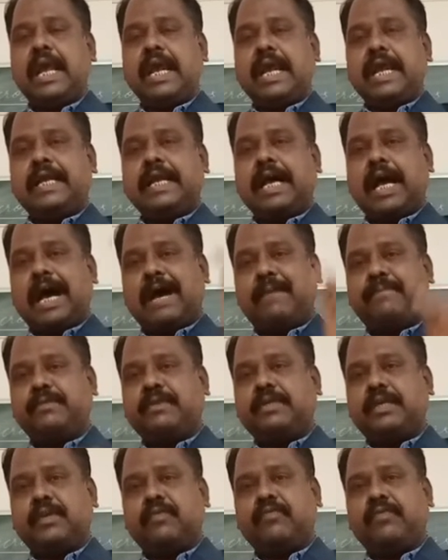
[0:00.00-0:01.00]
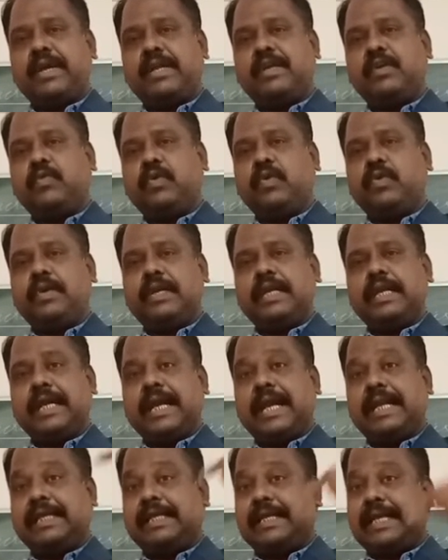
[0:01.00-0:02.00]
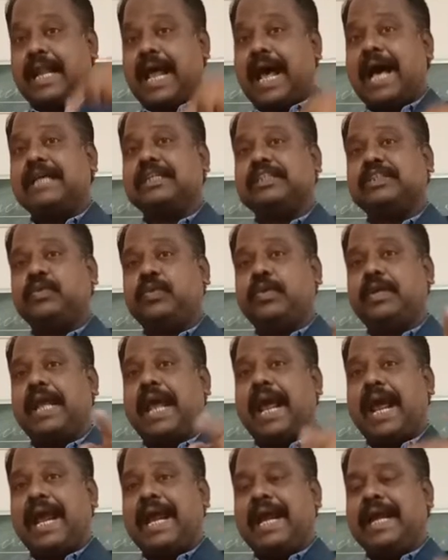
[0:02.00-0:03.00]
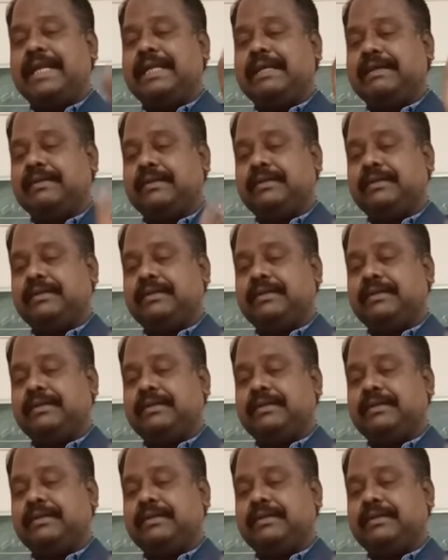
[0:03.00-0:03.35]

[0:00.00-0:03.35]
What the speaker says: And after when we will at last we will add